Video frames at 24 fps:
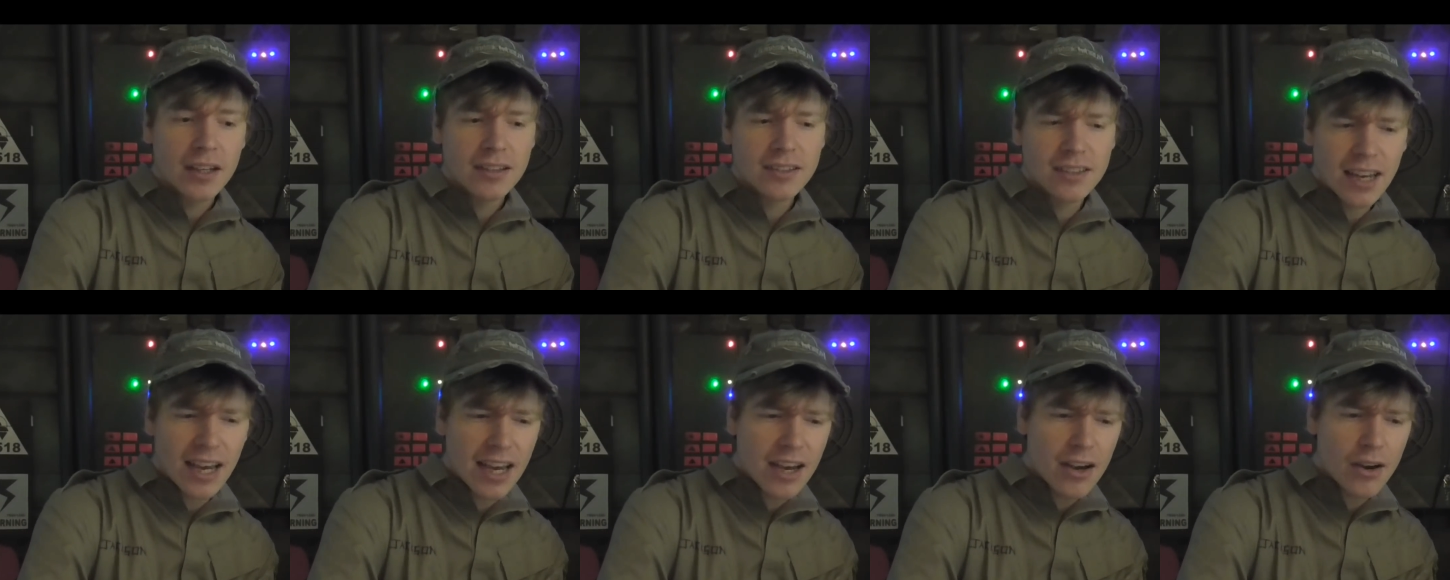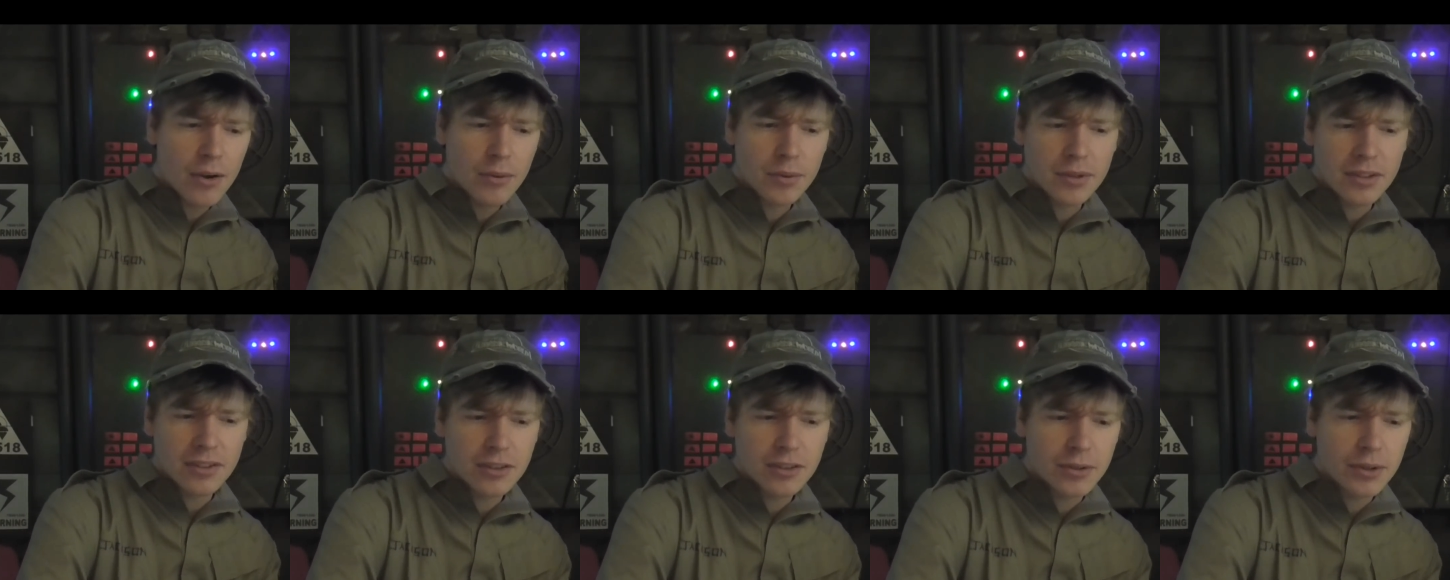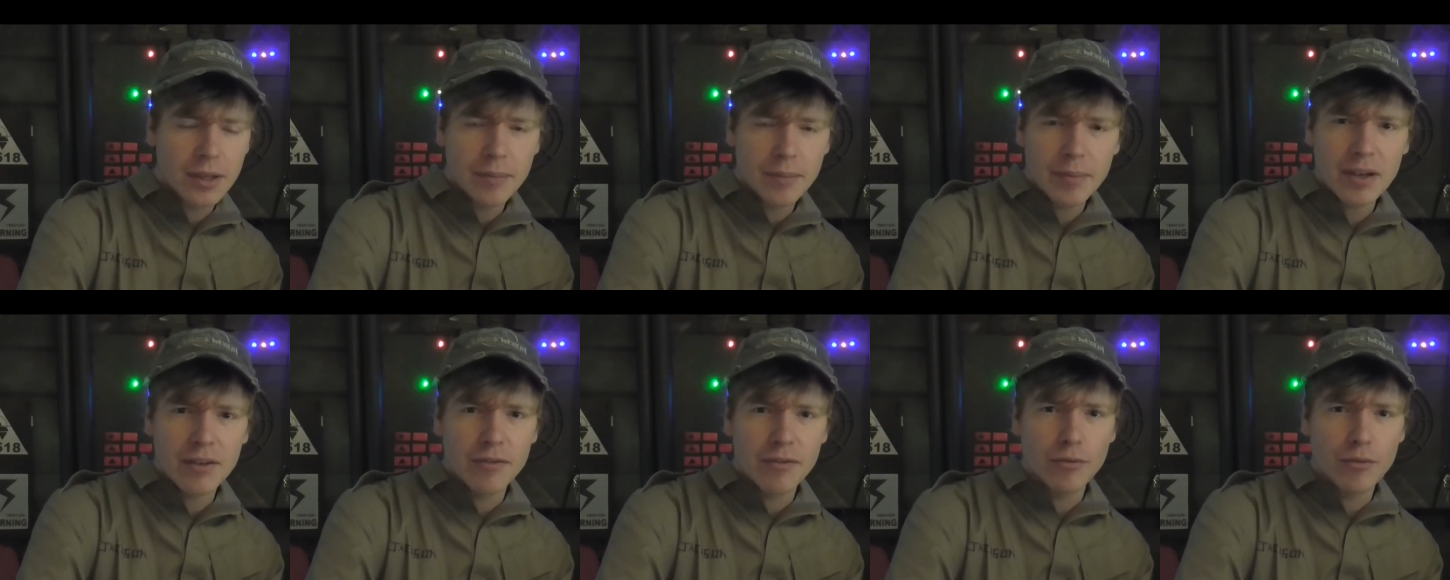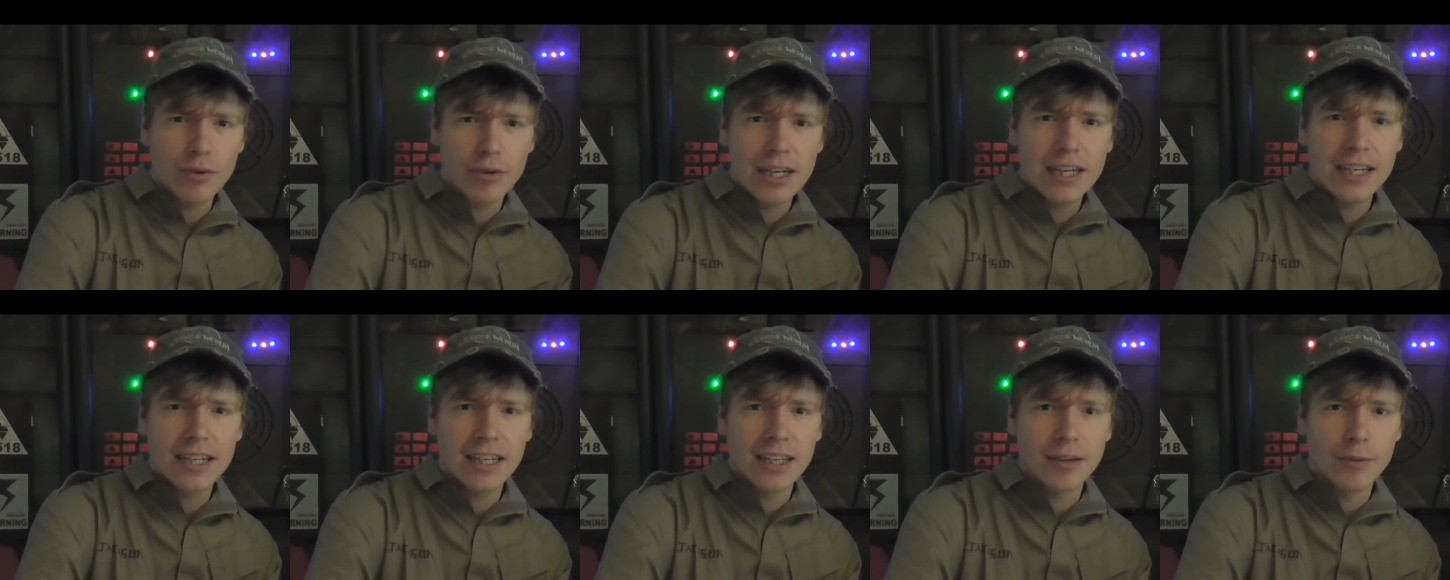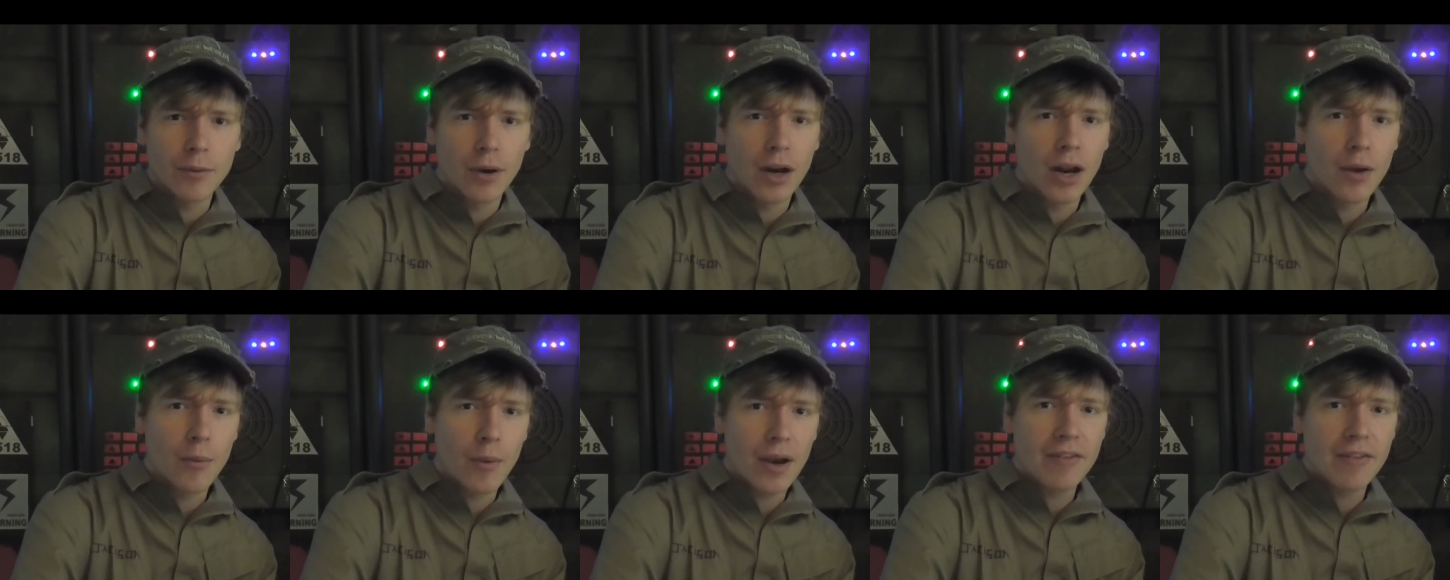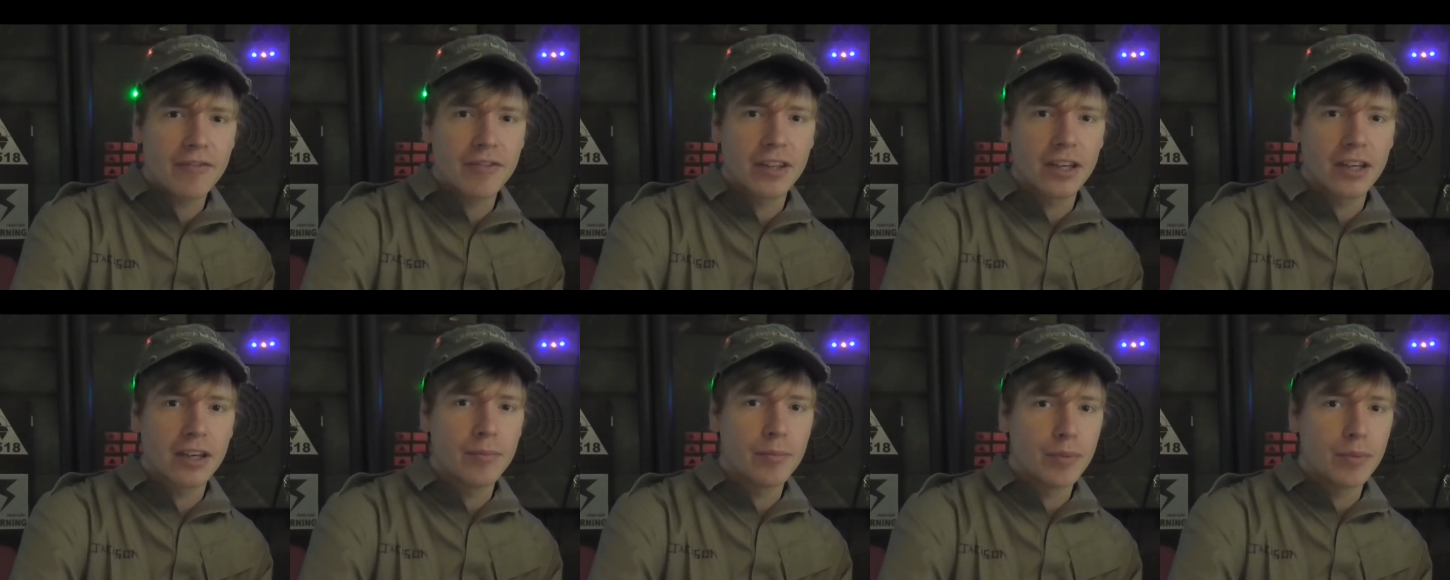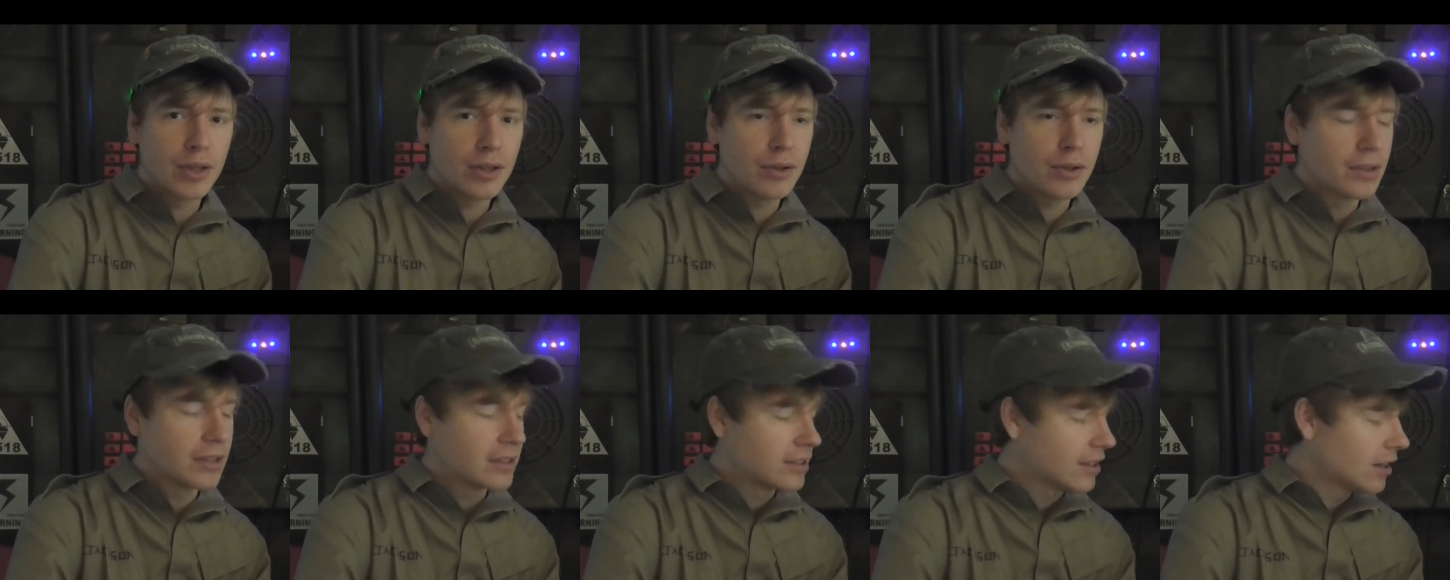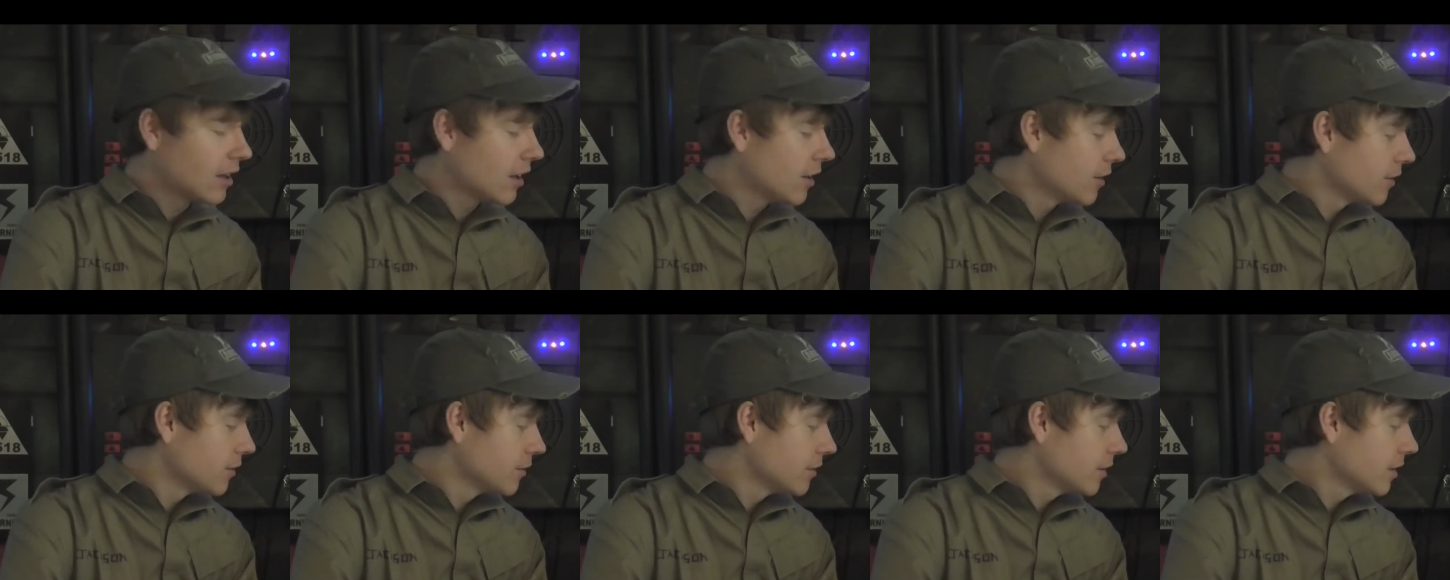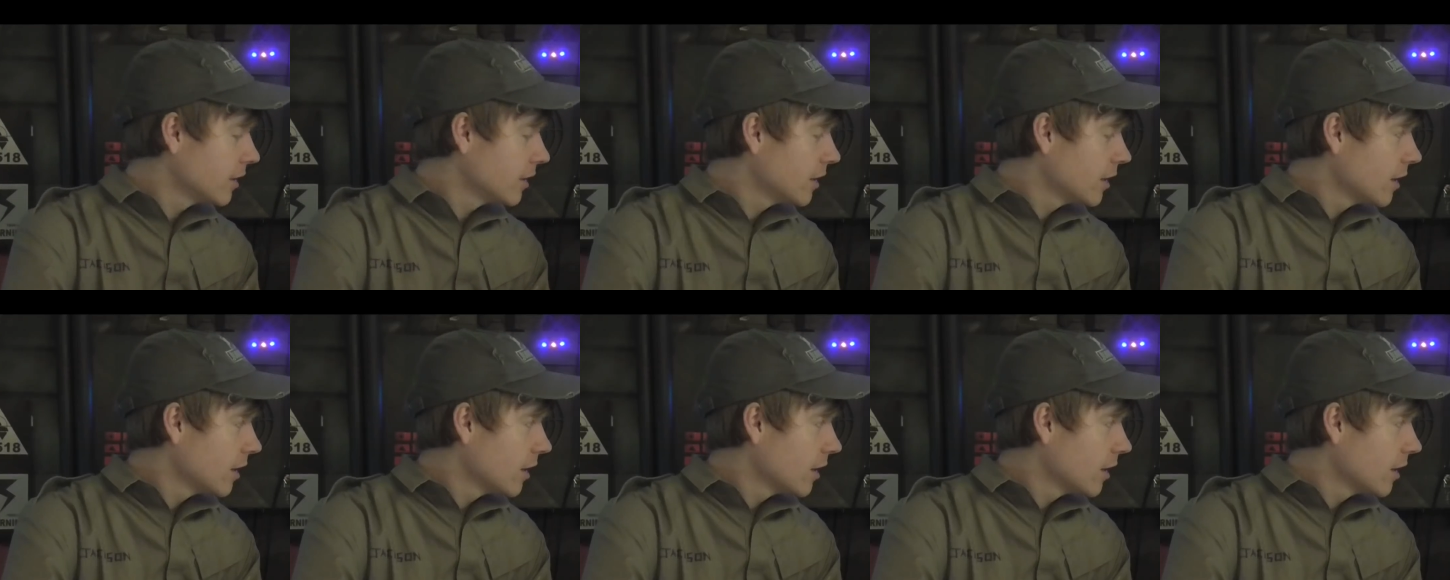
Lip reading: Today I was doing a bit of reading while I wait for the computer to load.